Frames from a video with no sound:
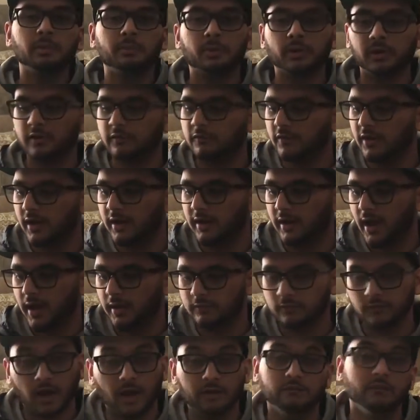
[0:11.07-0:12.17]
be pretty fun.
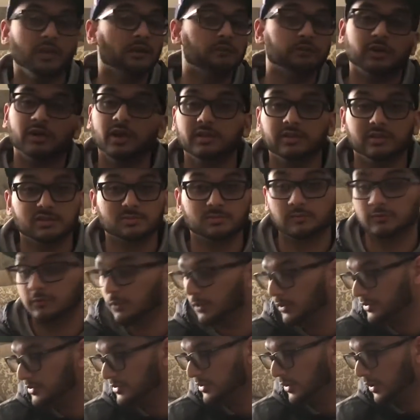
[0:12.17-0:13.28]
I've, I've never done this
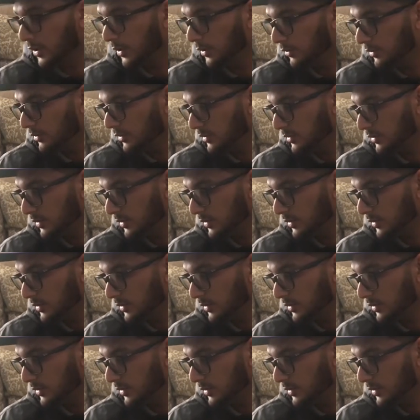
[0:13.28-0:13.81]
before so